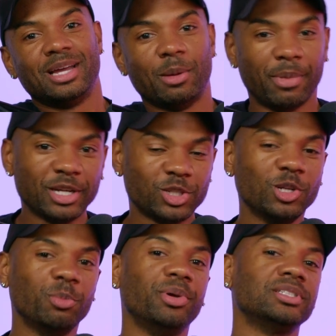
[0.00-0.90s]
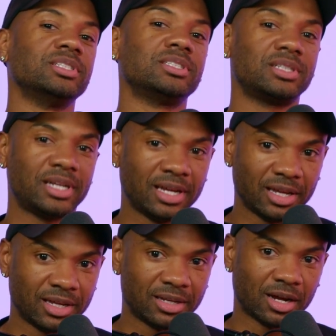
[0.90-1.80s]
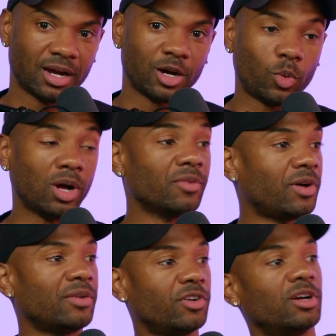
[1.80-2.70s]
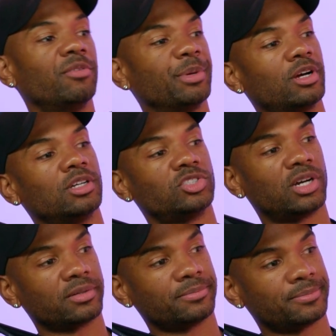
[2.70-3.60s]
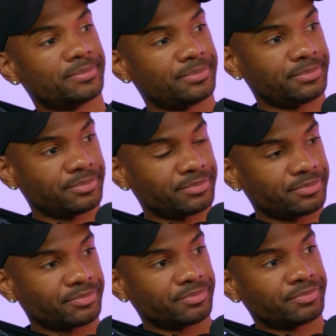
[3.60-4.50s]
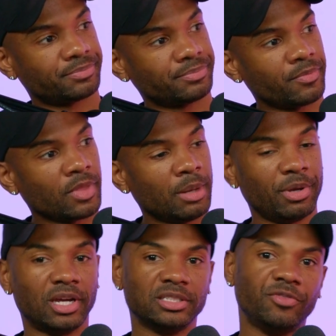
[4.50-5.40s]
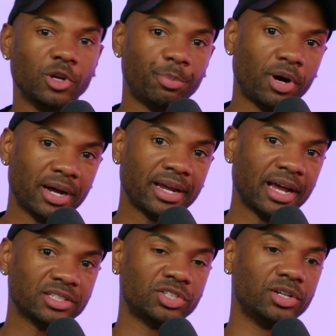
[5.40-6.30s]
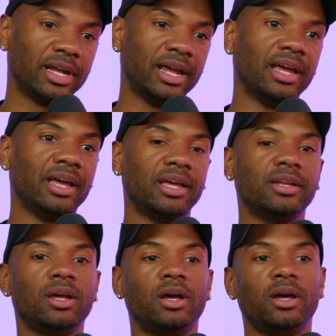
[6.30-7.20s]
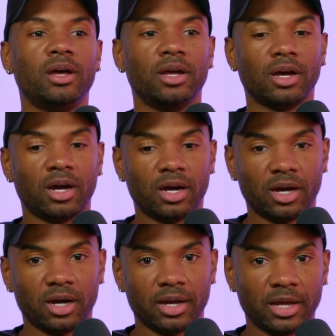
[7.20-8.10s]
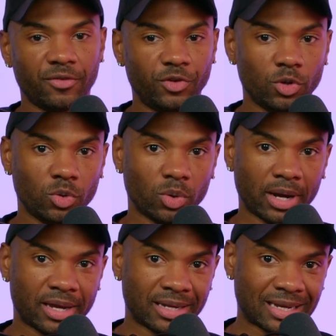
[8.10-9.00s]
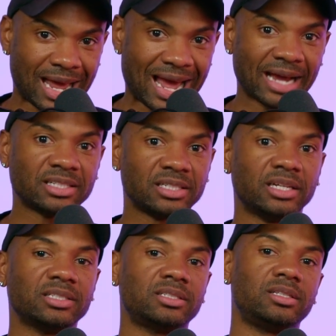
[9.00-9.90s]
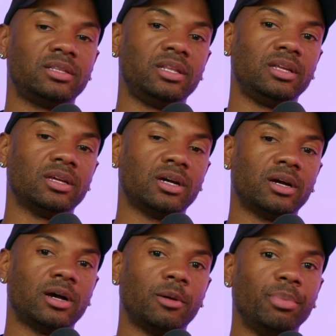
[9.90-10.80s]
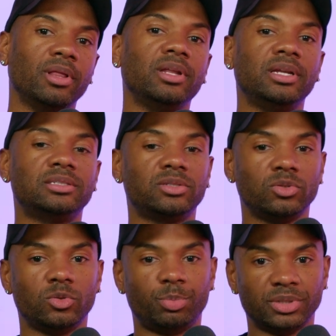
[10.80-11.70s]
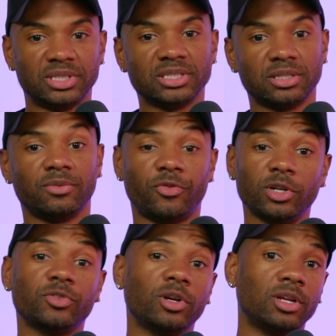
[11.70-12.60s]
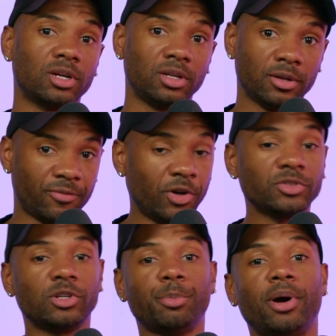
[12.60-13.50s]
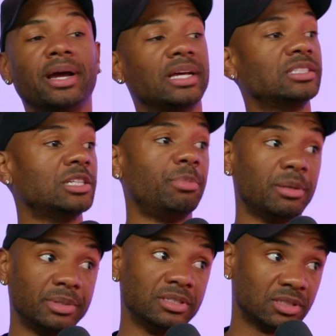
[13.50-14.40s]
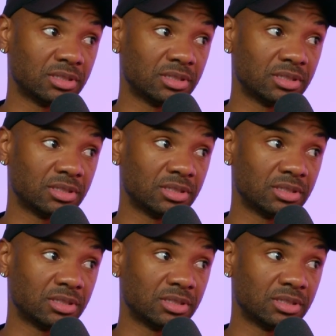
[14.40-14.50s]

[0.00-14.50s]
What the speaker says: Make sure your business can qualify for a government contract. Because if you're a podcaster and if you can access the ability to position, first of all, your podcast needs to be a business.